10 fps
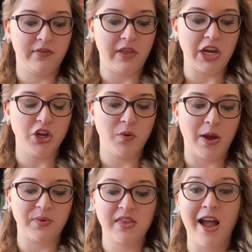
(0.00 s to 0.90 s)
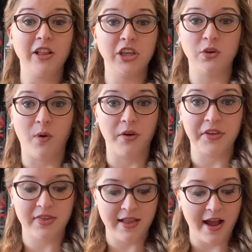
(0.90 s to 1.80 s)
if they knew I was telling you all
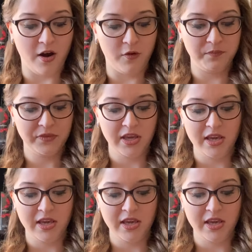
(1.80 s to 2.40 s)
this now."